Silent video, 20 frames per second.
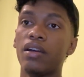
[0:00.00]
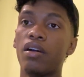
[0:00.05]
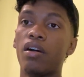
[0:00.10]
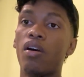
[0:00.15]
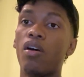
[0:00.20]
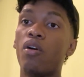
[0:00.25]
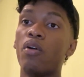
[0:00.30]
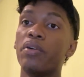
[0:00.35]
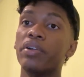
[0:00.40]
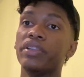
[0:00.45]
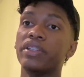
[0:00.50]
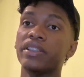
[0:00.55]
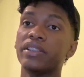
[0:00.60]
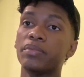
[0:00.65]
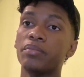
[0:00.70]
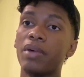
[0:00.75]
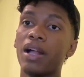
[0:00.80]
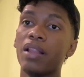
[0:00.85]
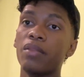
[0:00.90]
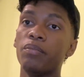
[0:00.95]
or the
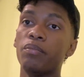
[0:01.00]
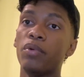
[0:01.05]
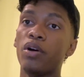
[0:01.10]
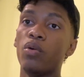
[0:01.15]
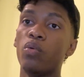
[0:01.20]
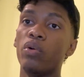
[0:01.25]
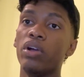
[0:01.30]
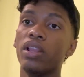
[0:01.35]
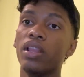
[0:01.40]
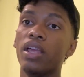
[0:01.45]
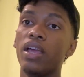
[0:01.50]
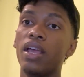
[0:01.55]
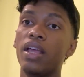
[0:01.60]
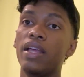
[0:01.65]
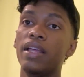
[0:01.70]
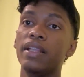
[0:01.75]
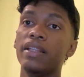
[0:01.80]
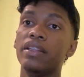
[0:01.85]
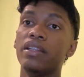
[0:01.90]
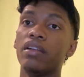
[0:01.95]
small bowel,
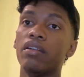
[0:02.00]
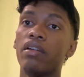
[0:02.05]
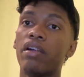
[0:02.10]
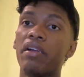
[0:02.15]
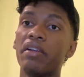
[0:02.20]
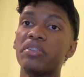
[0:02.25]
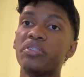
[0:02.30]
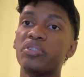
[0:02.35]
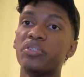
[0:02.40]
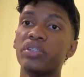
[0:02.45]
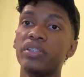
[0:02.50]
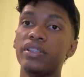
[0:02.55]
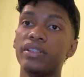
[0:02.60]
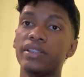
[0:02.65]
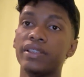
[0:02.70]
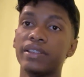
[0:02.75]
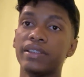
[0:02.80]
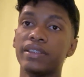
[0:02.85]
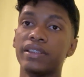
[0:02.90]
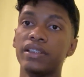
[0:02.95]
the large
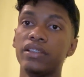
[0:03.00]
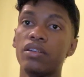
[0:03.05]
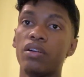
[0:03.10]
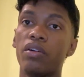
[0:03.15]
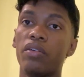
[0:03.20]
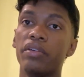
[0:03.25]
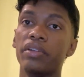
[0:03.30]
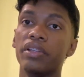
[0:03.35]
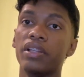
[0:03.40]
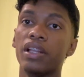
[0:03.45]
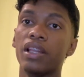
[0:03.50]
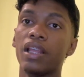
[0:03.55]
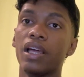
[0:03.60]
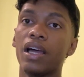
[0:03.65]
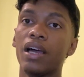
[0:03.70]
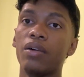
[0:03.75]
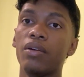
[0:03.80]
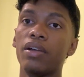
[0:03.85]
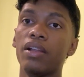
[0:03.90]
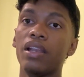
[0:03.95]
intestine or the
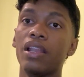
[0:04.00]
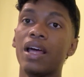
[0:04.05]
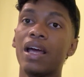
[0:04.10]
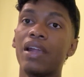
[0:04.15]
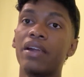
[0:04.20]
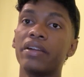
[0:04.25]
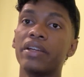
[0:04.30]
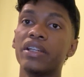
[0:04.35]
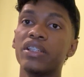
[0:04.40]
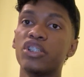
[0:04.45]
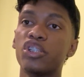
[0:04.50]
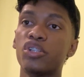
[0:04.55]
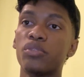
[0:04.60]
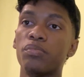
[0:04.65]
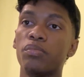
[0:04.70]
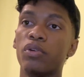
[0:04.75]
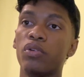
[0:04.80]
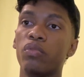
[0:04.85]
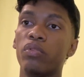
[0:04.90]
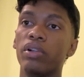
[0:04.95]
large
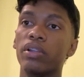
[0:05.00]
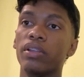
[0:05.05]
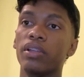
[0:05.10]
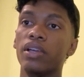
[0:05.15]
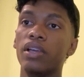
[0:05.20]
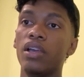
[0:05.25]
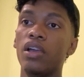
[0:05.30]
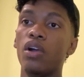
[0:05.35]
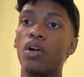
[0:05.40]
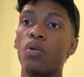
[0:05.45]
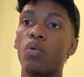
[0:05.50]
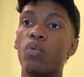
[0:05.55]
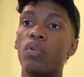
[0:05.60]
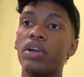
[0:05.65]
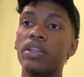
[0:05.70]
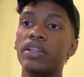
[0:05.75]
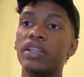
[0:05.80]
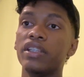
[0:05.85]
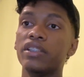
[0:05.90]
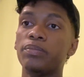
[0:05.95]
bowel.
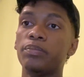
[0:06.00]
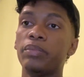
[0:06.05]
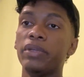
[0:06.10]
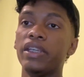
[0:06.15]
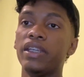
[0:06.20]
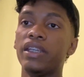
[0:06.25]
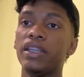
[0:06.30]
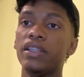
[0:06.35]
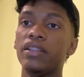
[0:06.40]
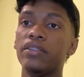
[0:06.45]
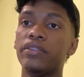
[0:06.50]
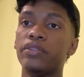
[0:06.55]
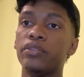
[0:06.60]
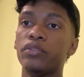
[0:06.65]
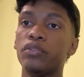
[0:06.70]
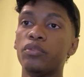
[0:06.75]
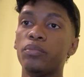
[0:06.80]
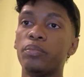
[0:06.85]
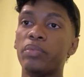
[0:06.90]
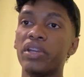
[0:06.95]
When speaking
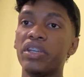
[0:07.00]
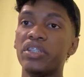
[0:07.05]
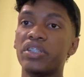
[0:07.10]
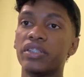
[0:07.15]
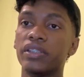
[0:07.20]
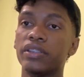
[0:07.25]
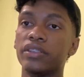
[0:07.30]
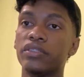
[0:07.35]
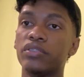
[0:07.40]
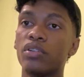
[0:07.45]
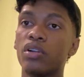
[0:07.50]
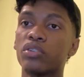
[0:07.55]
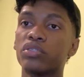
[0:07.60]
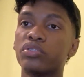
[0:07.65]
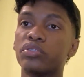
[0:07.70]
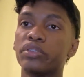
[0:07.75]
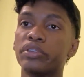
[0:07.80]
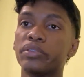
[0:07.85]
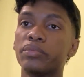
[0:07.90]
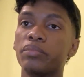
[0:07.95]
to patients,
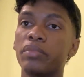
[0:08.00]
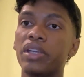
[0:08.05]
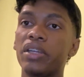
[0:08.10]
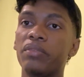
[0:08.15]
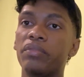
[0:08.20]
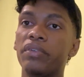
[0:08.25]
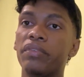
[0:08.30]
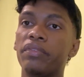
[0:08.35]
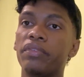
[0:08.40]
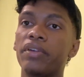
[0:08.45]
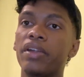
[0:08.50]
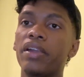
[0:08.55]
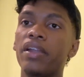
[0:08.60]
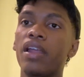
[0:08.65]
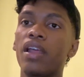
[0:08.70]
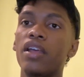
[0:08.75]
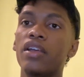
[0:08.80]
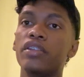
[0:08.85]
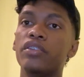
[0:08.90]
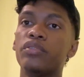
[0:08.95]
doctors may refer
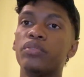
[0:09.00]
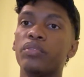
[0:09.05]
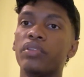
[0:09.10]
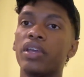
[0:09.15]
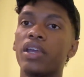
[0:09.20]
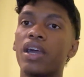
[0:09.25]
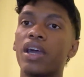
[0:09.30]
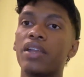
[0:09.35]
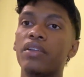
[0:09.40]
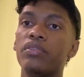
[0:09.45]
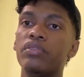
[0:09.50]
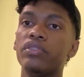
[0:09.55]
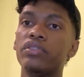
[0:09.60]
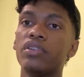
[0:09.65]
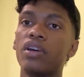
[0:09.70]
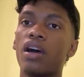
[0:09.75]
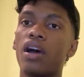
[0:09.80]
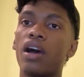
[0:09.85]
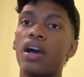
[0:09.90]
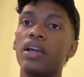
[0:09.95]
to the anus
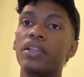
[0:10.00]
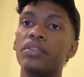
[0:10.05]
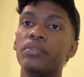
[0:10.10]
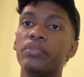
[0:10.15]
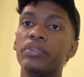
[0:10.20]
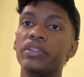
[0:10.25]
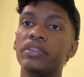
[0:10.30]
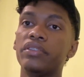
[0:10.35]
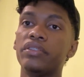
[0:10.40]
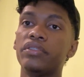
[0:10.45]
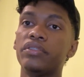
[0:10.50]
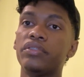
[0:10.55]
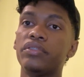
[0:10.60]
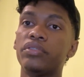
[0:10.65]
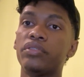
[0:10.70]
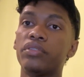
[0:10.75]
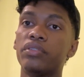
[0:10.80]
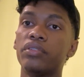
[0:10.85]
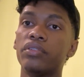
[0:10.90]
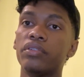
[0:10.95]
and
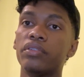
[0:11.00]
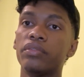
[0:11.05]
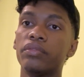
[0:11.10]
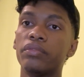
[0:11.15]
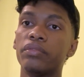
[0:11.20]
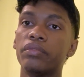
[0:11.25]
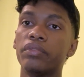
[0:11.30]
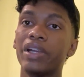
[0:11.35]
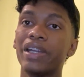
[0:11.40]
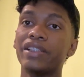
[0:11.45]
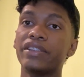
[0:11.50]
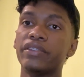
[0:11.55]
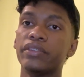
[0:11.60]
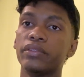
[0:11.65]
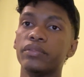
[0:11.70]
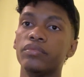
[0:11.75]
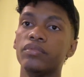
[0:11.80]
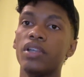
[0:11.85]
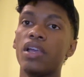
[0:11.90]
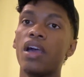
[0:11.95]

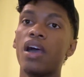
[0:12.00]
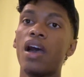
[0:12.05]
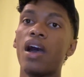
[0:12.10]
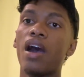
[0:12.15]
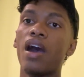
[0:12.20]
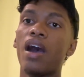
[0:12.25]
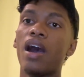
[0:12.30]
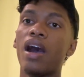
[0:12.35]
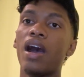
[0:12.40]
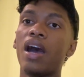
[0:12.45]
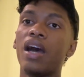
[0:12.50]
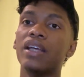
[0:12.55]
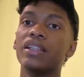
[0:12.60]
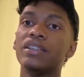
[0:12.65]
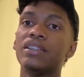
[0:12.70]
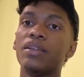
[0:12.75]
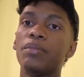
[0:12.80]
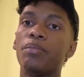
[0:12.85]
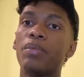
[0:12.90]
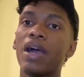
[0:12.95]
rectum as
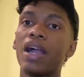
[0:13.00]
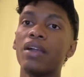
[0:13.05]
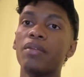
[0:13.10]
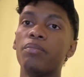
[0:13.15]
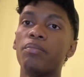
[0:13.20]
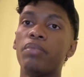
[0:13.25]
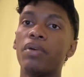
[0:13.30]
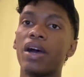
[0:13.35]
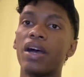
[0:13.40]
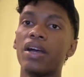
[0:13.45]
the back